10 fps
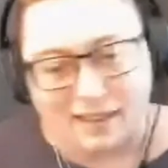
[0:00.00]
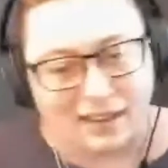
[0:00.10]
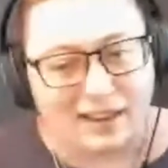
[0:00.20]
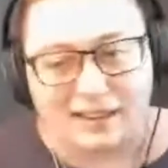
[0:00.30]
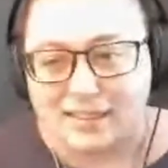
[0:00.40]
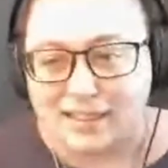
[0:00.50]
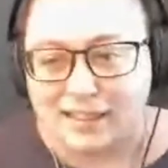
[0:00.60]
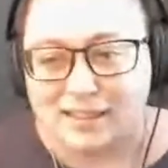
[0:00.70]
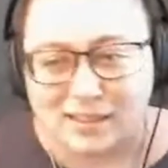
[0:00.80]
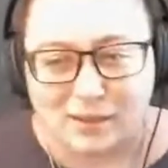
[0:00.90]
I just think
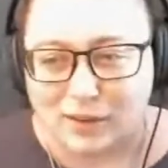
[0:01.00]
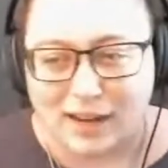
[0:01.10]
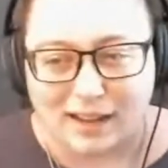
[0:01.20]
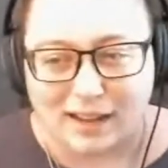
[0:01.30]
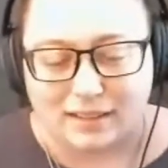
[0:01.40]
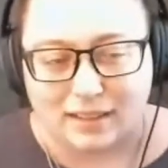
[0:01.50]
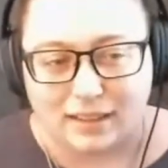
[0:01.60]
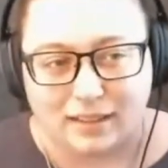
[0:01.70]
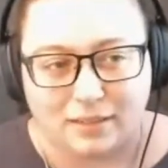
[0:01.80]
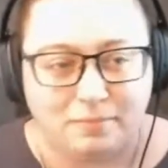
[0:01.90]
it's so rad.
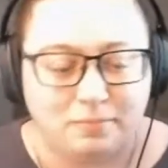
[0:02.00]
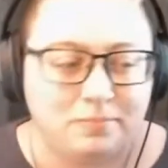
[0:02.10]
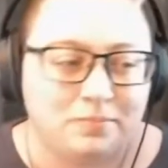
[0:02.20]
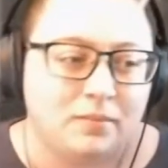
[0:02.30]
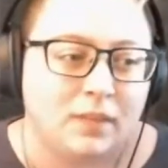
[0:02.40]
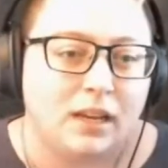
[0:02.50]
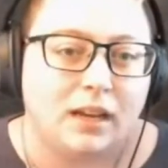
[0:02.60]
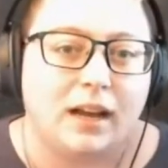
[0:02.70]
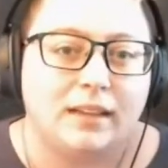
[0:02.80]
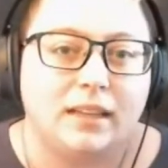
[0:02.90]
Like
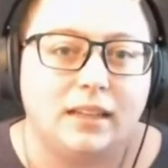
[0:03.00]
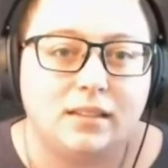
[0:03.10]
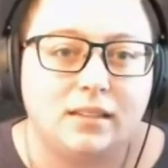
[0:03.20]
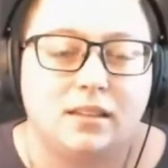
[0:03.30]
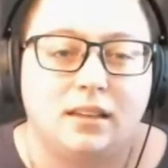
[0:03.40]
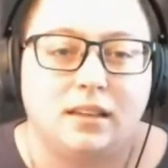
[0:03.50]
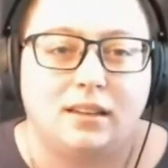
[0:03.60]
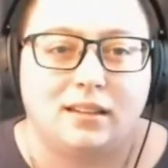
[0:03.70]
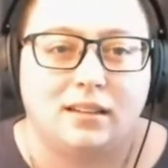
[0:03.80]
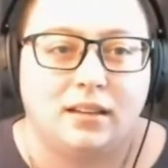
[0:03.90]
I'd like to
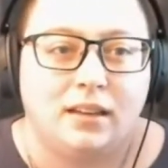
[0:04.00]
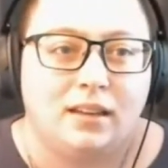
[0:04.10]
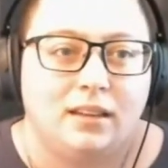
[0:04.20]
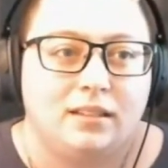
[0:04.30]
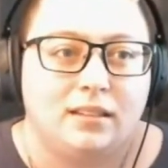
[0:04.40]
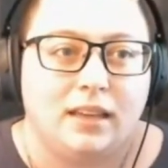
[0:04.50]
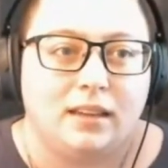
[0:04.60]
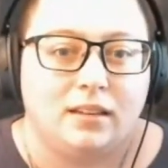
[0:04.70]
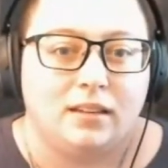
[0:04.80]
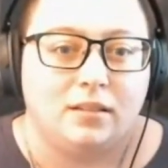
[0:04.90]
see like